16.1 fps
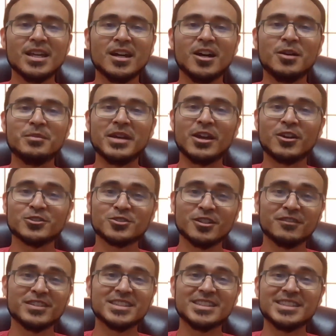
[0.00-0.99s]
Um, our
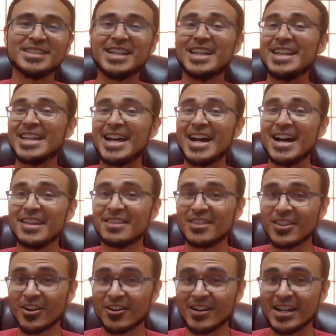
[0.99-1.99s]
service is at
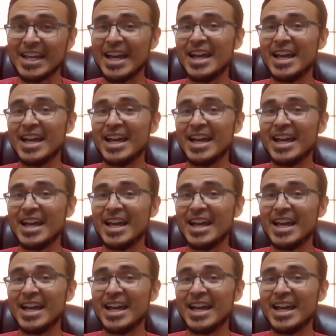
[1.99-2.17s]
9:30